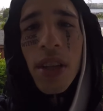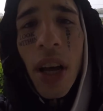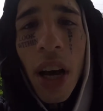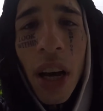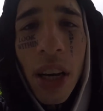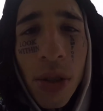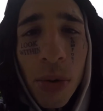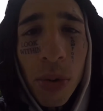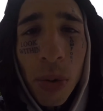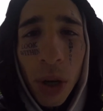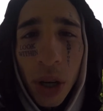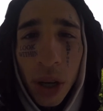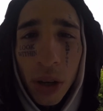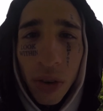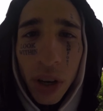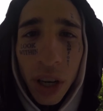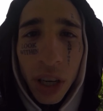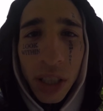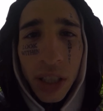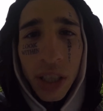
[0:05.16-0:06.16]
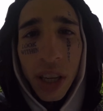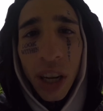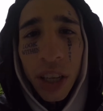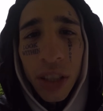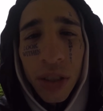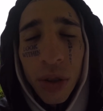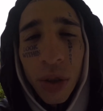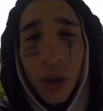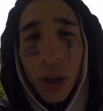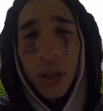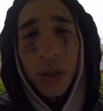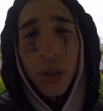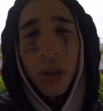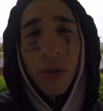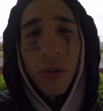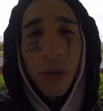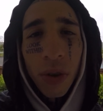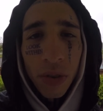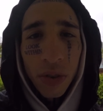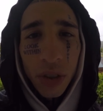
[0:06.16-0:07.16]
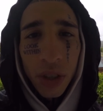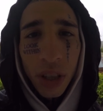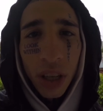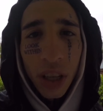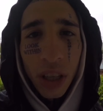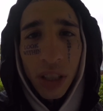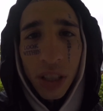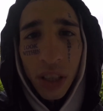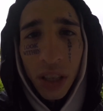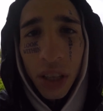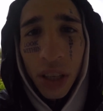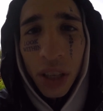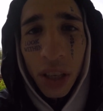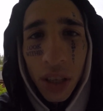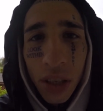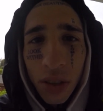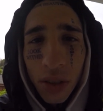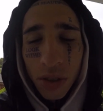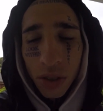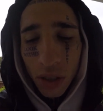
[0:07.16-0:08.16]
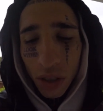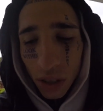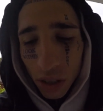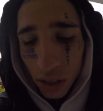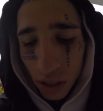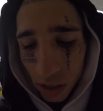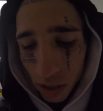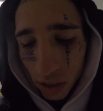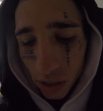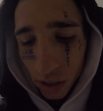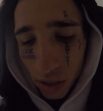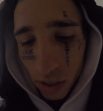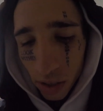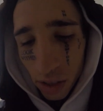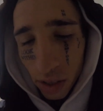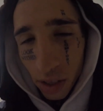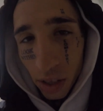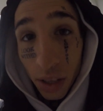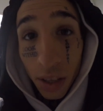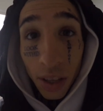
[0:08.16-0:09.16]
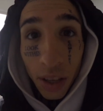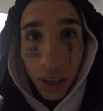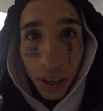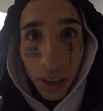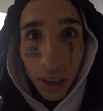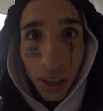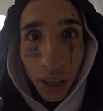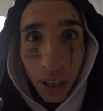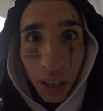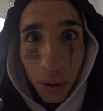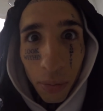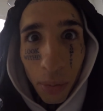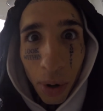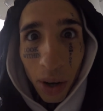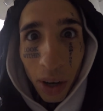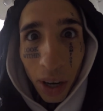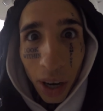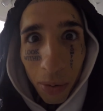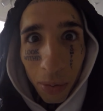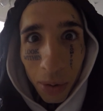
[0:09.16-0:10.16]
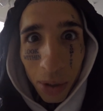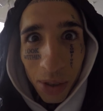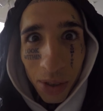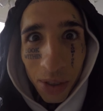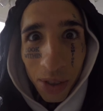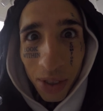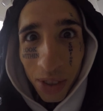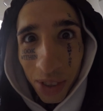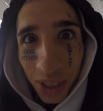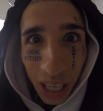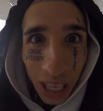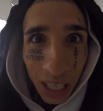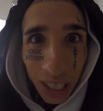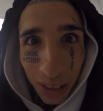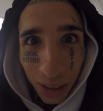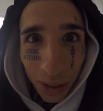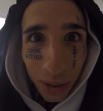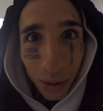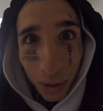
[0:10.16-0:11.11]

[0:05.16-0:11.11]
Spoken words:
I swear it rains like 250 days a year in New Zealand. Think about coming to New Zealand.